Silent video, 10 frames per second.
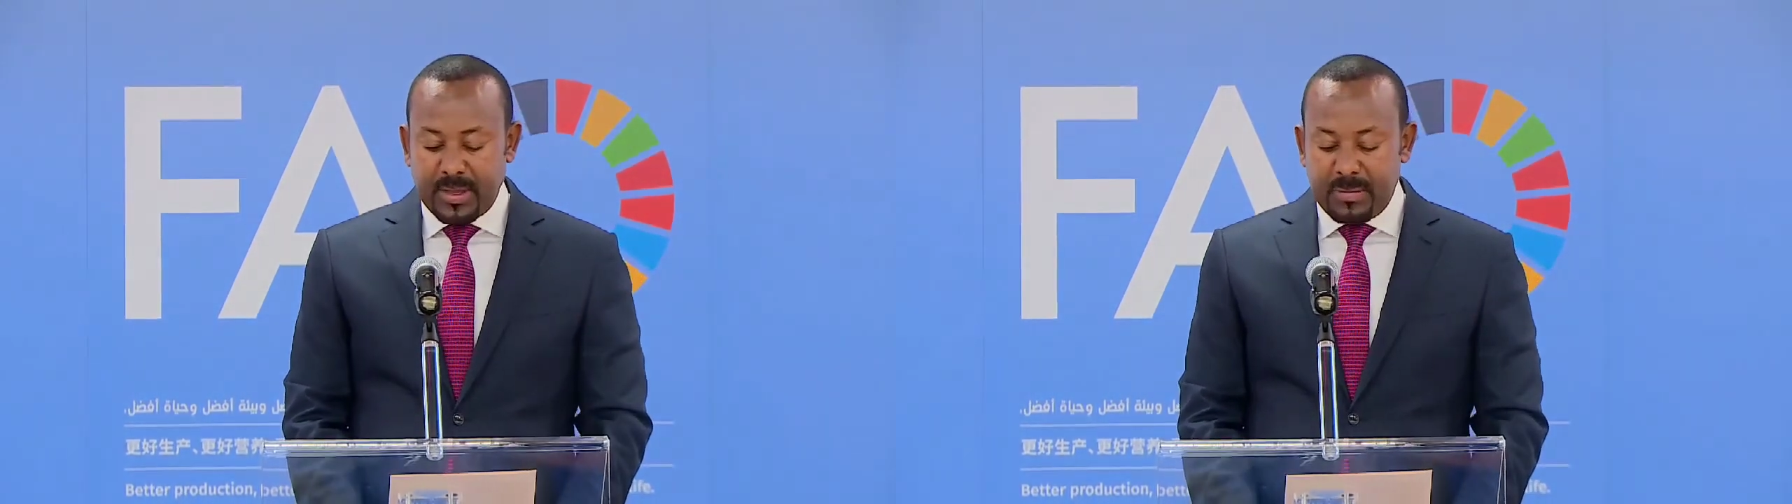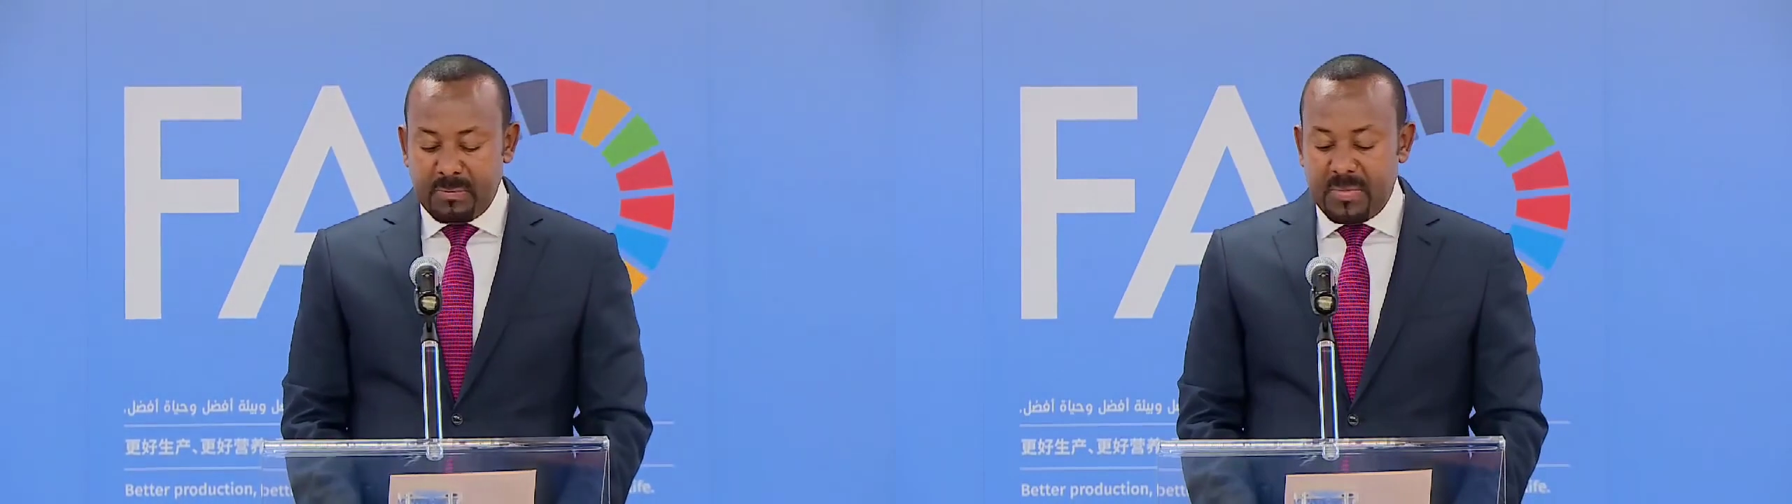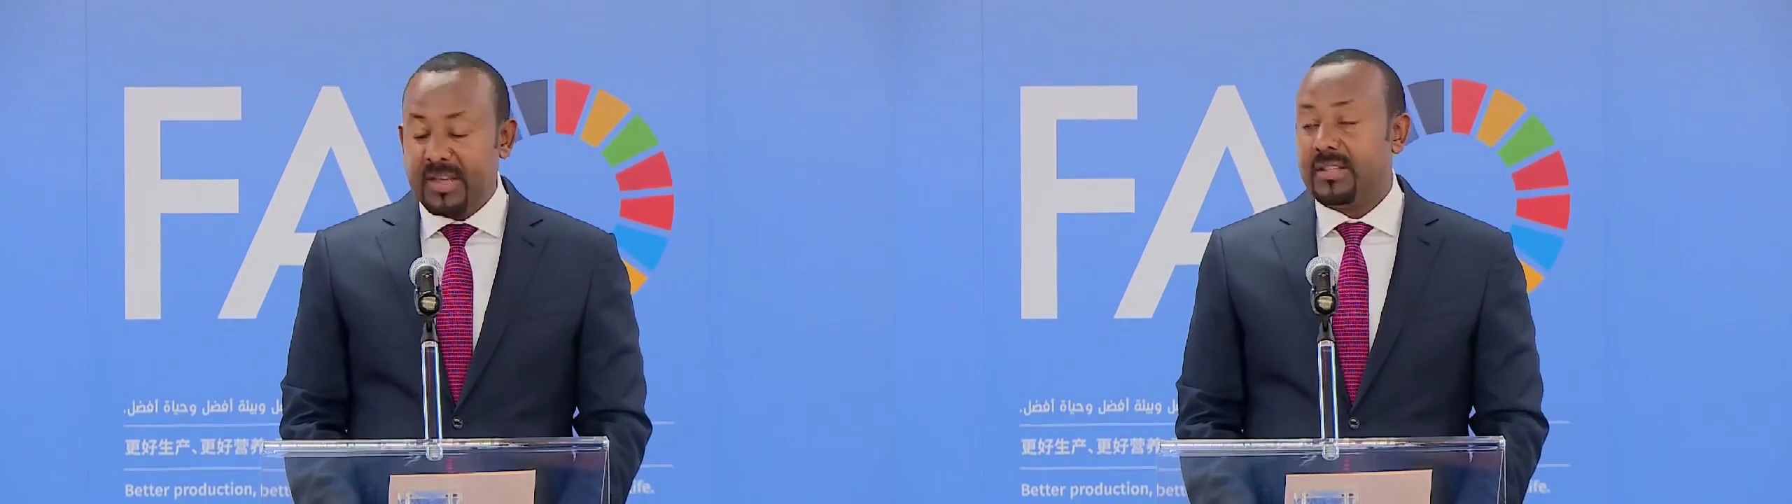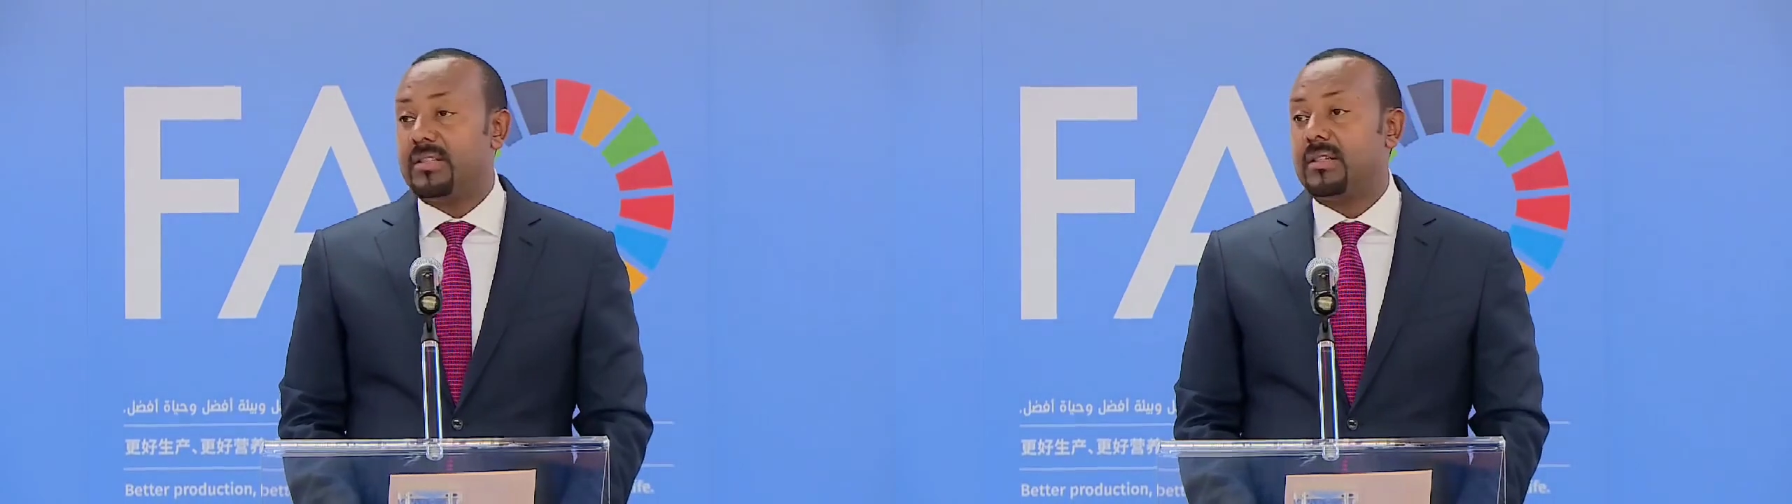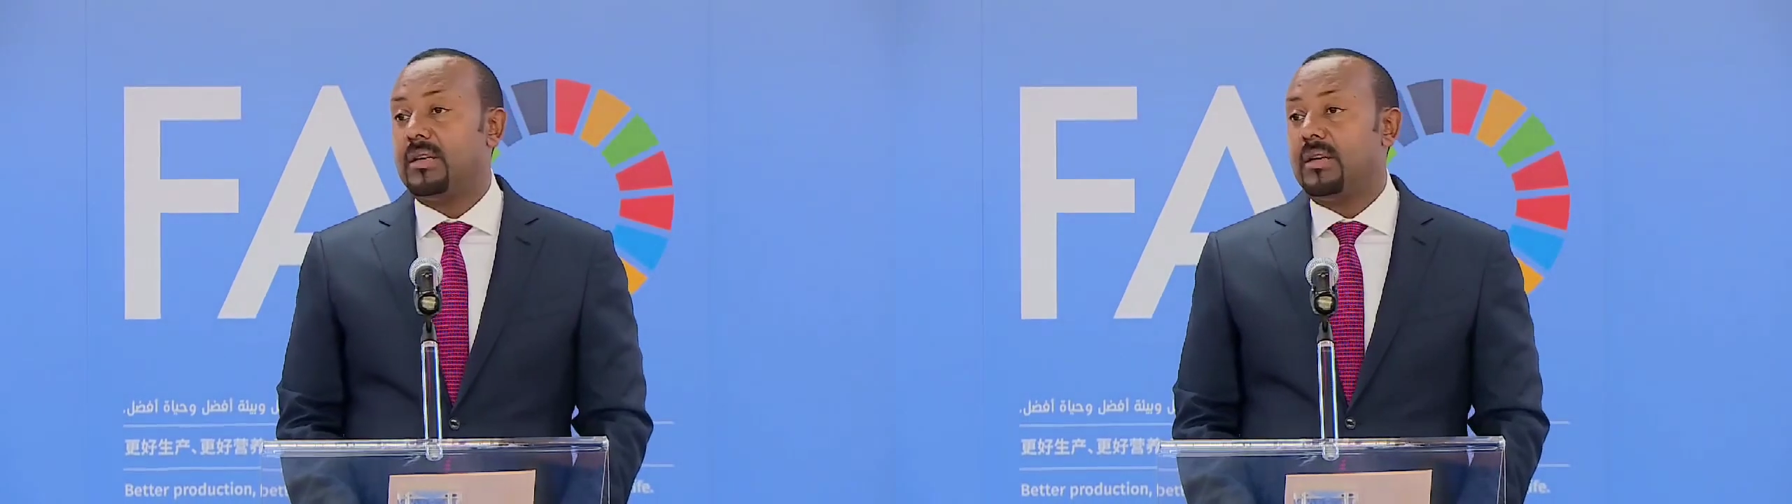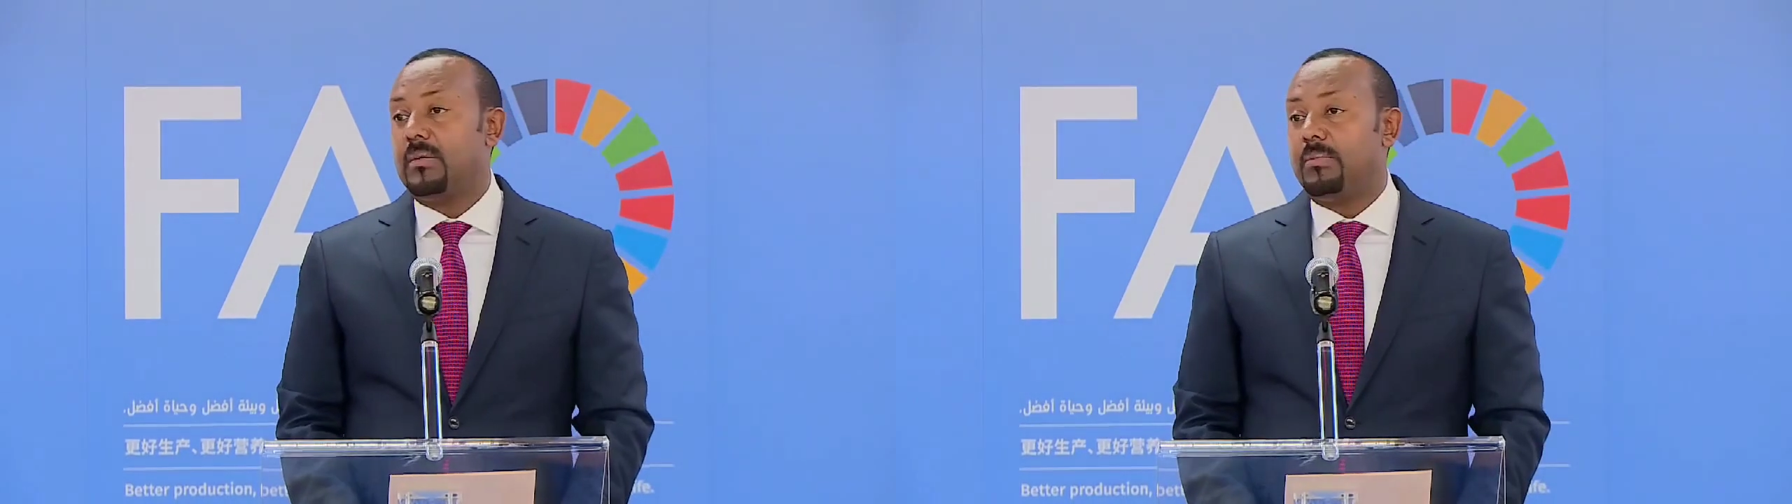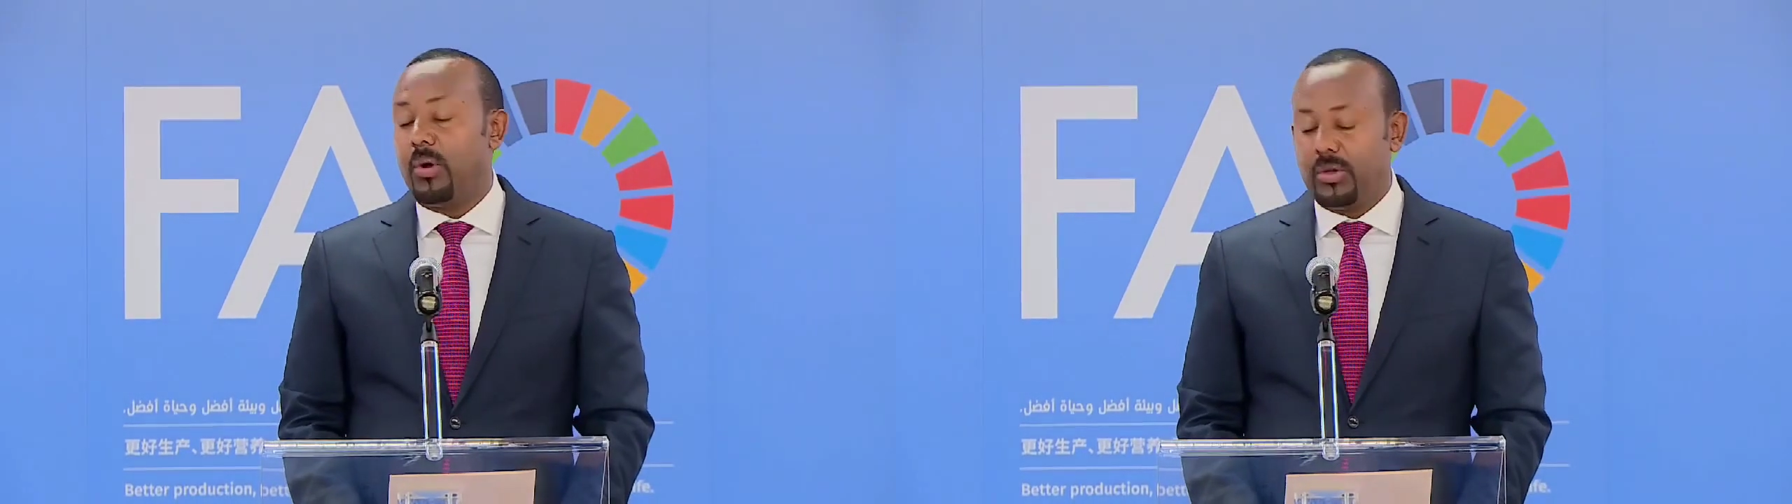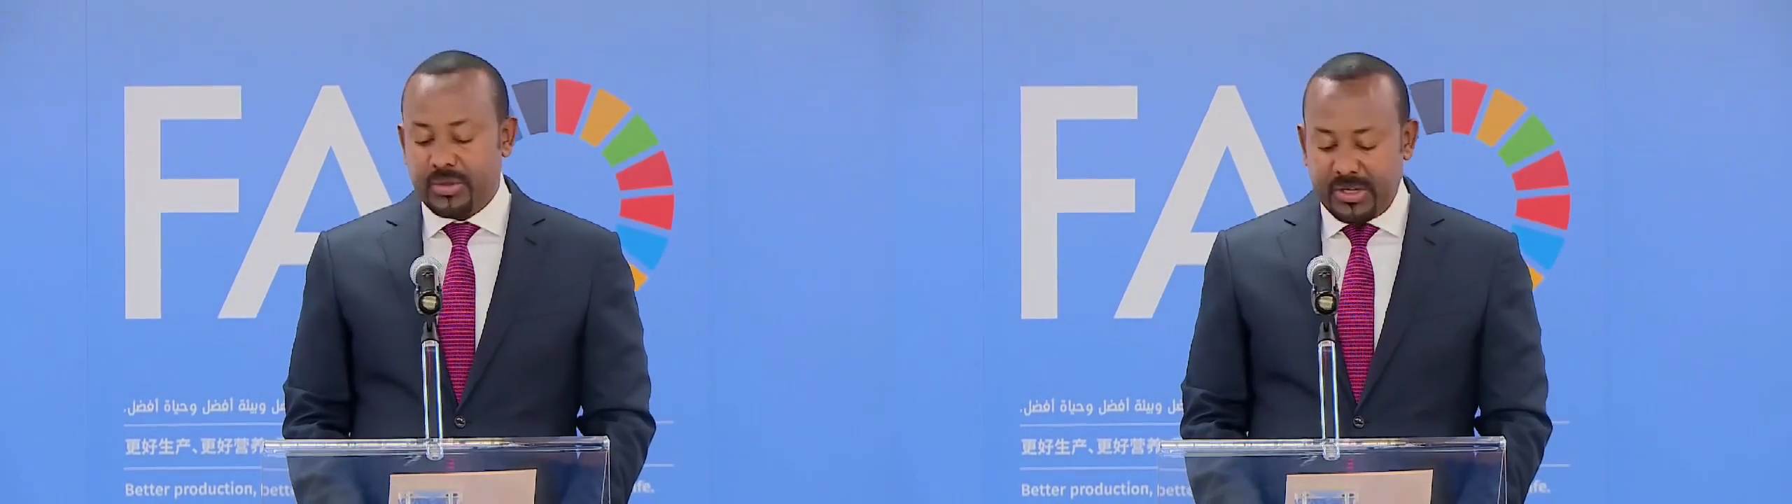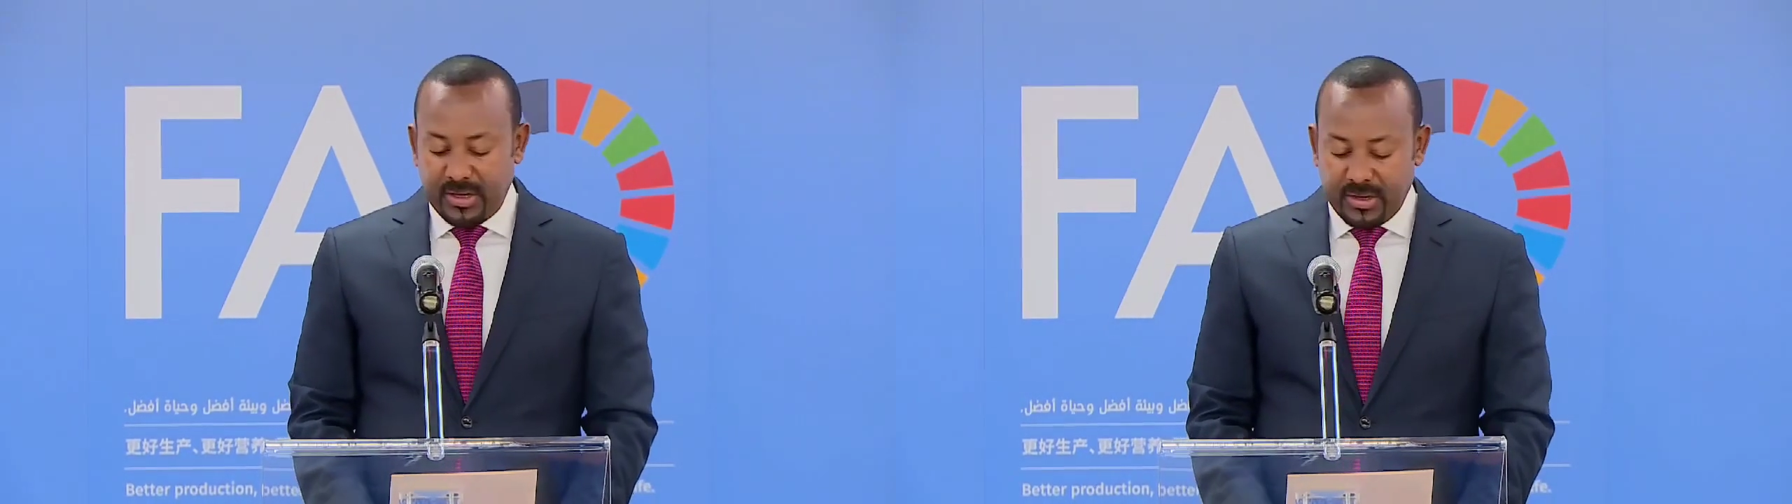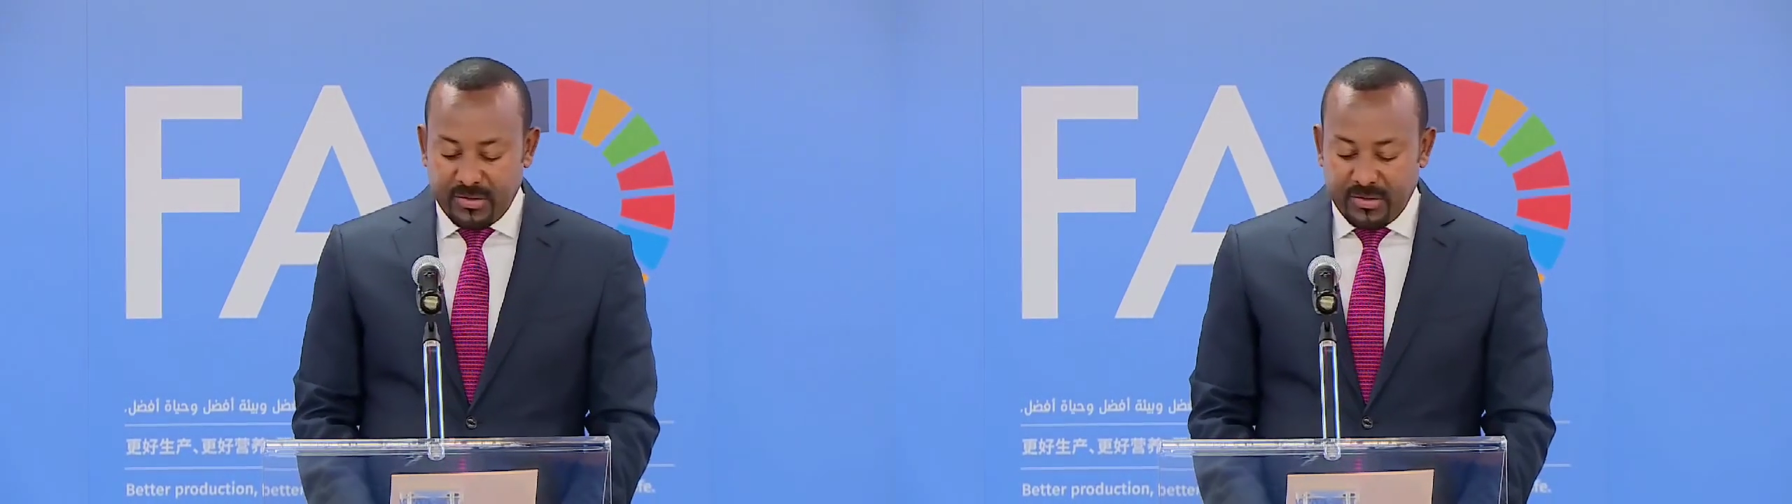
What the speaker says: meats, poultry,